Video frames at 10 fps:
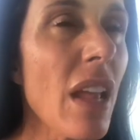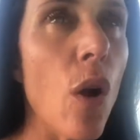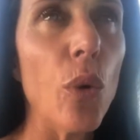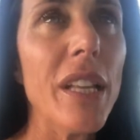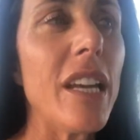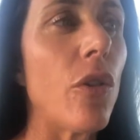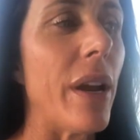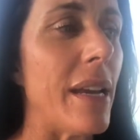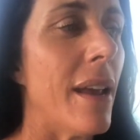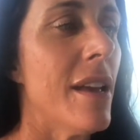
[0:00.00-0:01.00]
A really
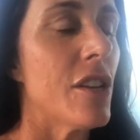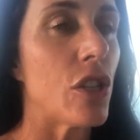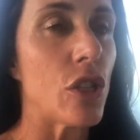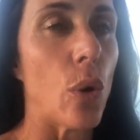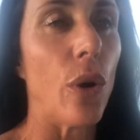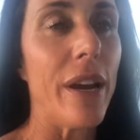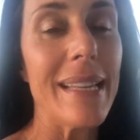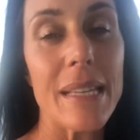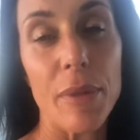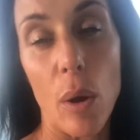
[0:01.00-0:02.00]
great story
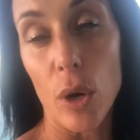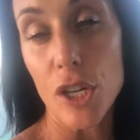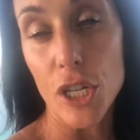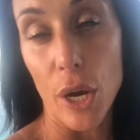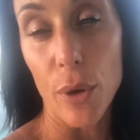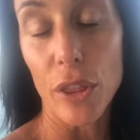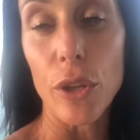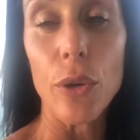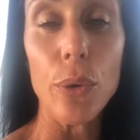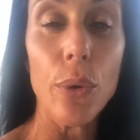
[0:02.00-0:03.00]
and something I want to share with
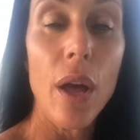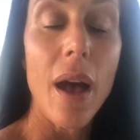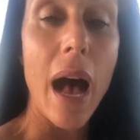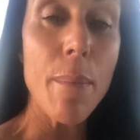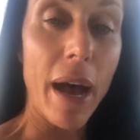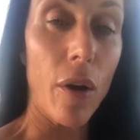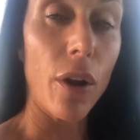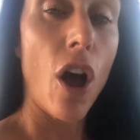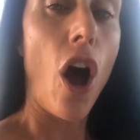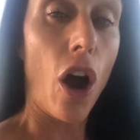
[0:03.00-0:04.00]
you about
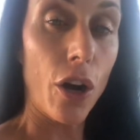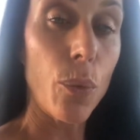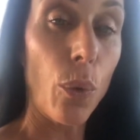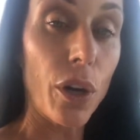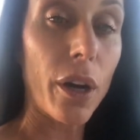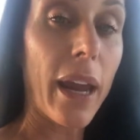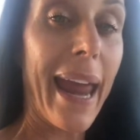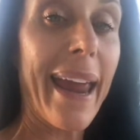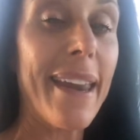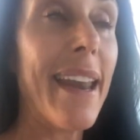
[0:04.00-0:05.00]
hard work,
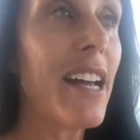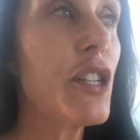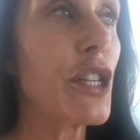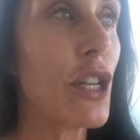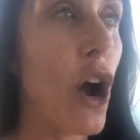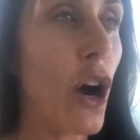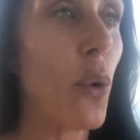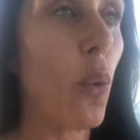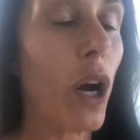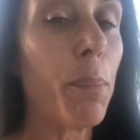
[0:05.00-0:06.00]
and not just hard
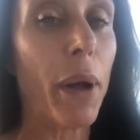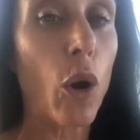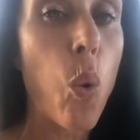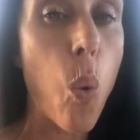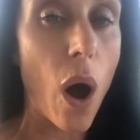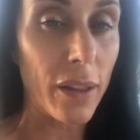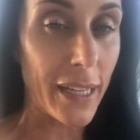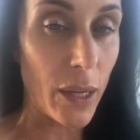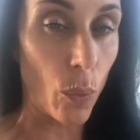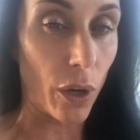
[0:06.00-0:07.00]
work, but
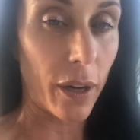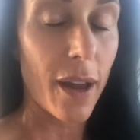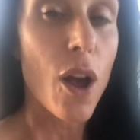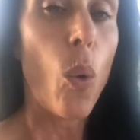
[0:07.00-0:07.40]
quality work.